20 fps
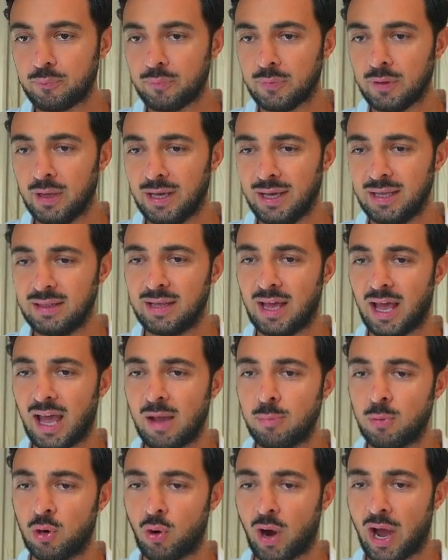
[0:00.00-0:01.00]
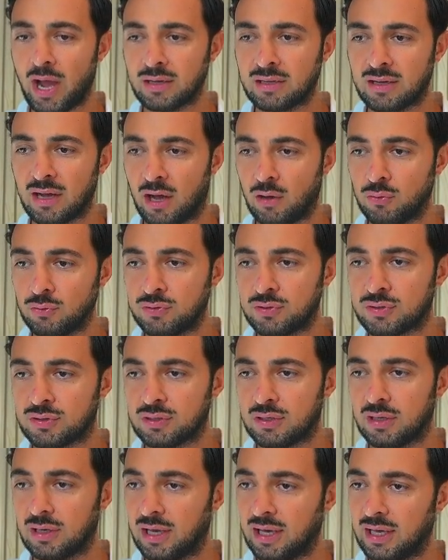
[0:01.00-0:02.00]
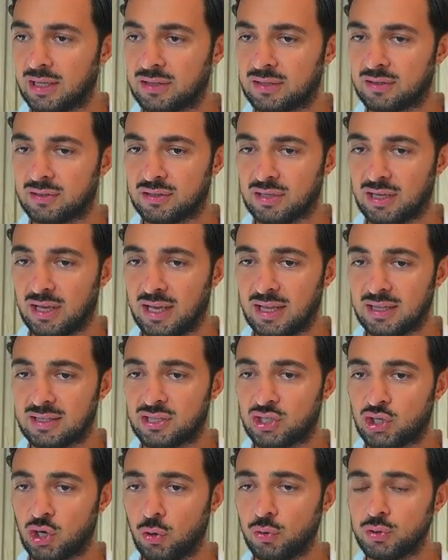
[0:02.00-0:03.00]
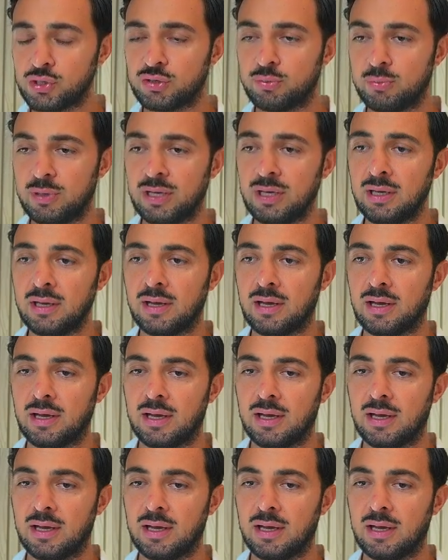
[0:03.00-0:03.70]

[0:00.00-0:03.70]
in the MRI count, it shows me